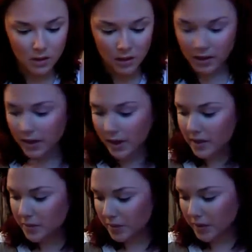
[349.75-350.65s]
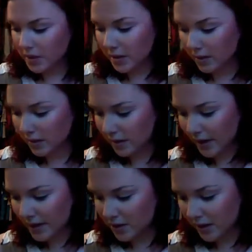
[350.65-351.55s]
Next, we're going to take a light
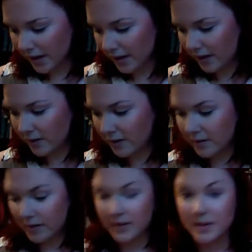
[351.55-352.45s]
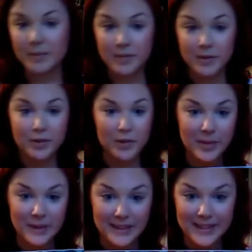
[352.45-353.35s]
shadow. Super
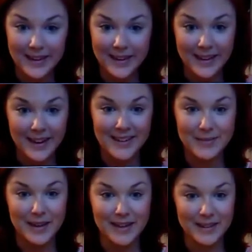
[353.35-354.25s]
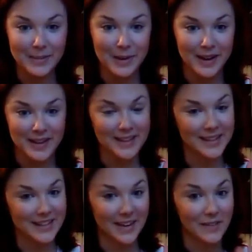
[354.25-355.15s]
excited that I did my depotting because
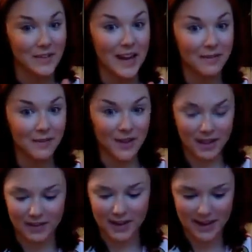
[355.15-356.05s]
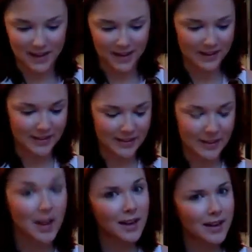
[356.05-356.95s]
now I have everything right here.
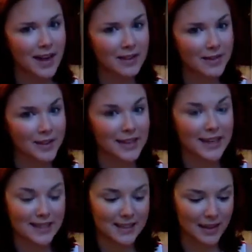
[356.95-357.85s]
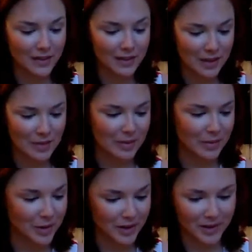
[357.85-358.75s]
Not everything, I still have a little bit more
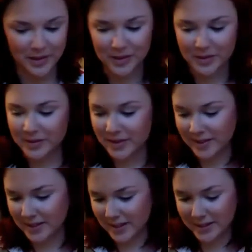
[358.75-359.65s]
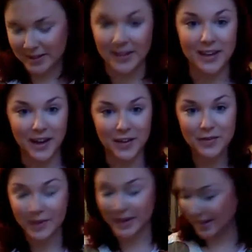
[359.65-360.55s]
to do, disgustingly enough,
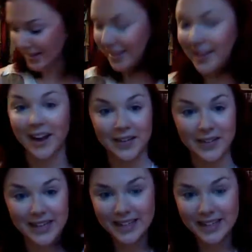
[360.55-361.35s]
but I did a lot of it.